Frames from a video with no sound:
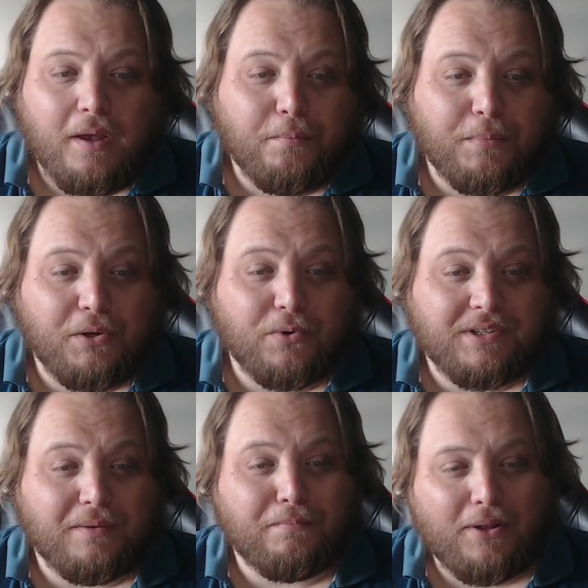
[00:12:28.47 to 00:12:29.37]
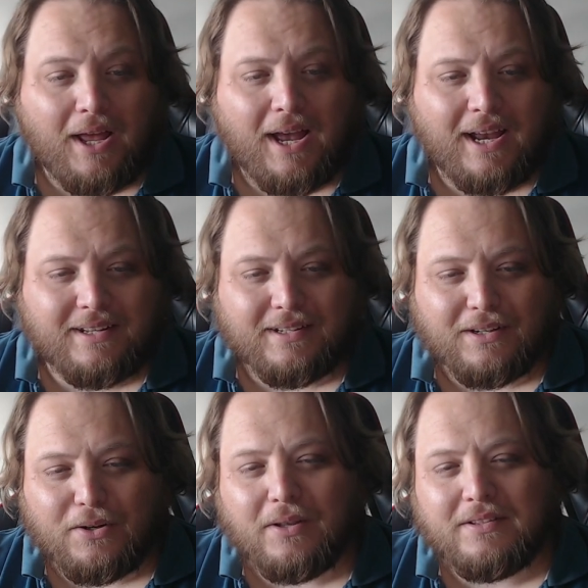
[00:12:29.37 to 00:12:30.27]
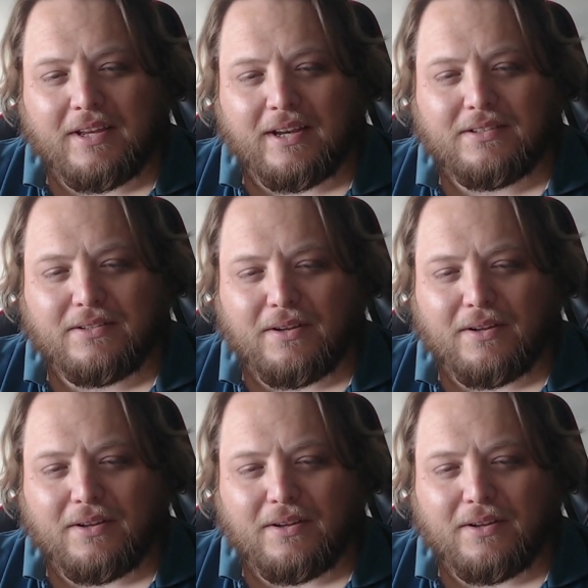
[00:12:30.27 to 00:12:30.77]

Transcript: but it was implied in the context